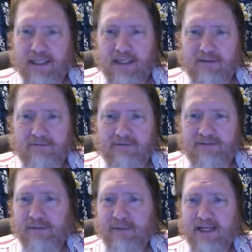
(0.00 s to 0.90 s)
uh,
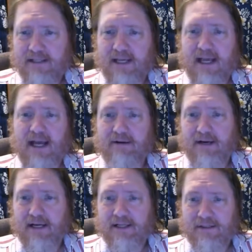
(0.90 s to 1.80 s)
someone has
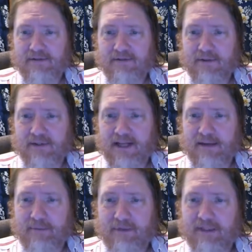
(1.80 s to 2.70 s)
cataracts for
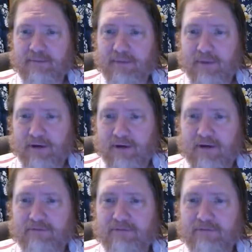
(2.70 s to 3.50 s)
example, they'd be better they off.